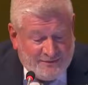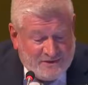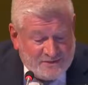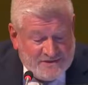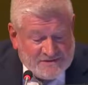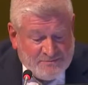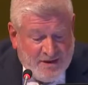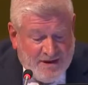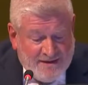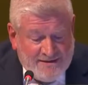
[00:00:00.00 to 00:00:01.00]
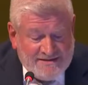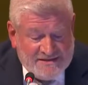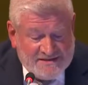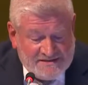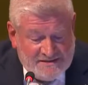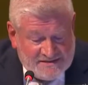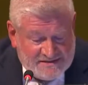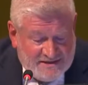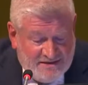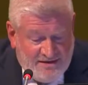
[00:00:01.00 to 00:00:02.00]
hear an address by His
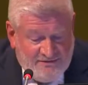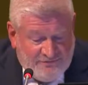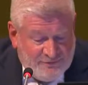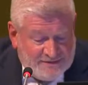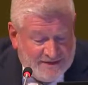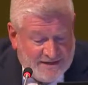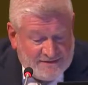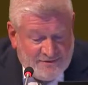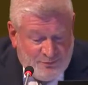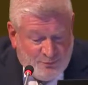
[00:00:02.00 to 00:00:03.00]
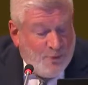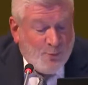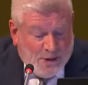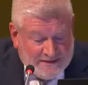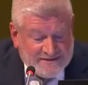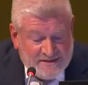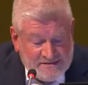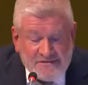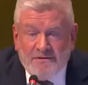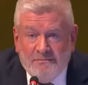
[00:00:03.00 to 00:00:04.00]
Excellency Ferdinand
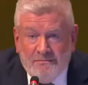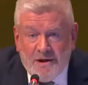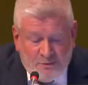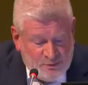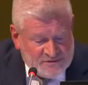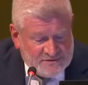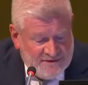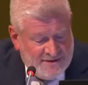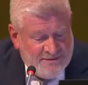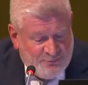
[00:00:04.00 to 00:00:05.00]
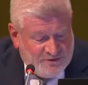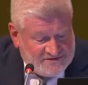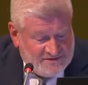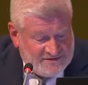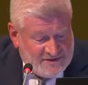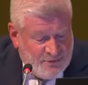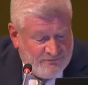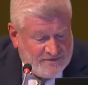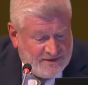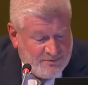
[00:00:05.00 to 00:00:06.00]
Romualdez Marcos, President
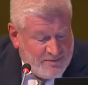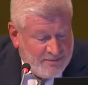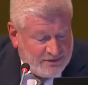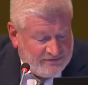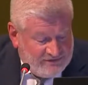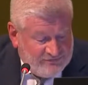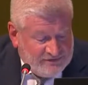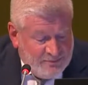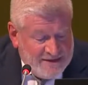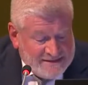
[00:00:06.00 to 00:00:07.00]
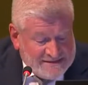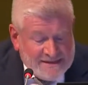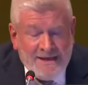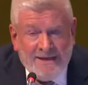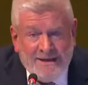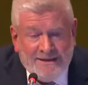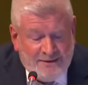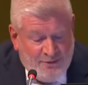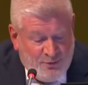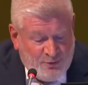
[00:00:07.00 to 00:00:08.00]
of the Republic of the Philippines,
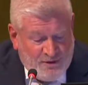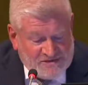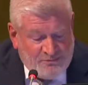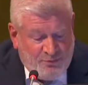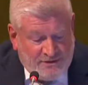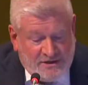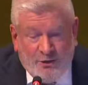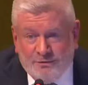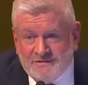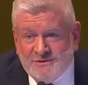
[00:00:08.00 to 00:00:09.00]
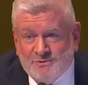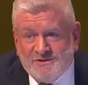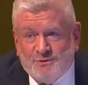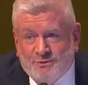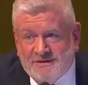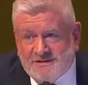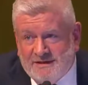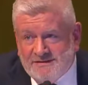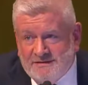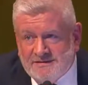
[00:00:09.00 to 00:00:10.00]
and I request protocol to escort His
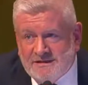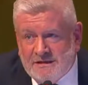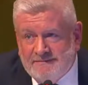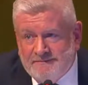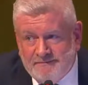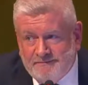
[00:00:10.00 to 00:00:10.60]
Excellency.